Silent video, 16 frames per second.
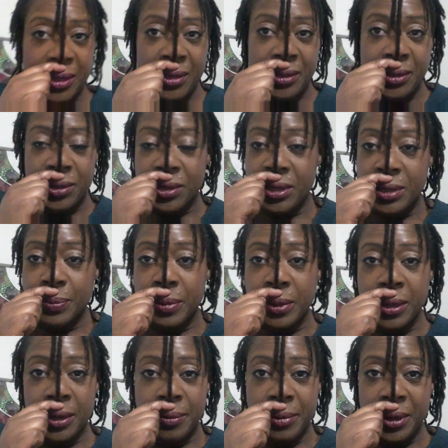So it's just
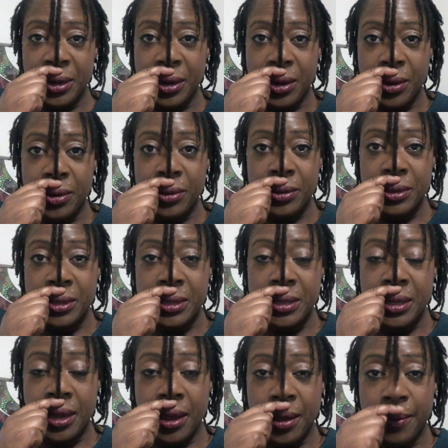below my
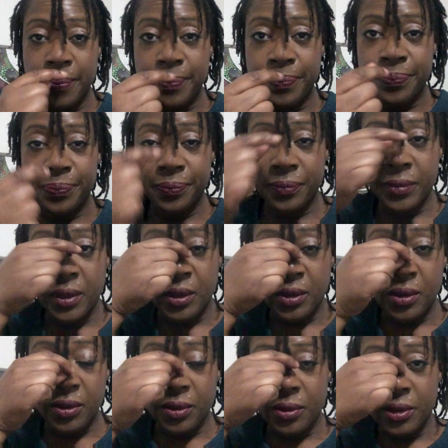nose,
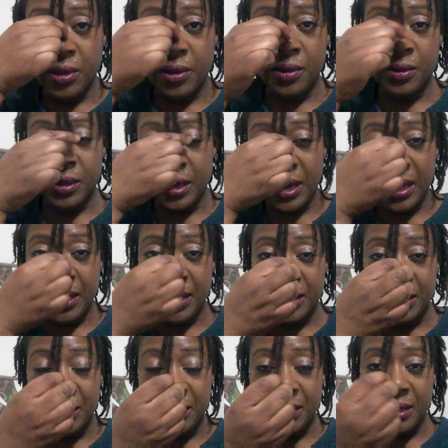although the
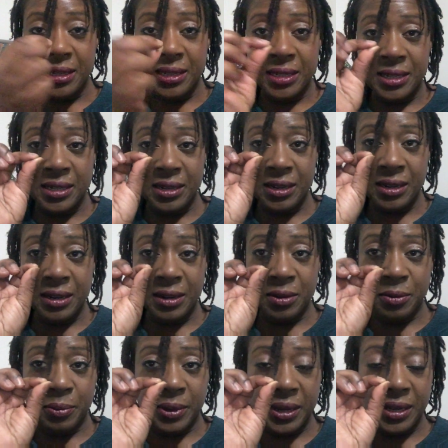end is still a
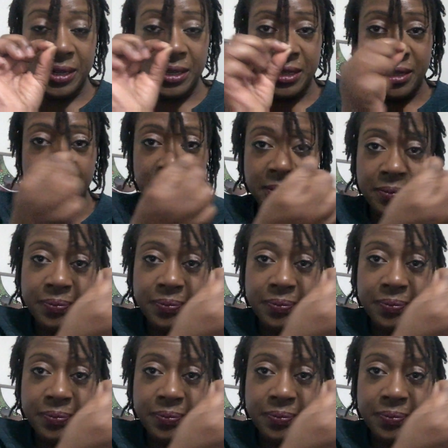little bit.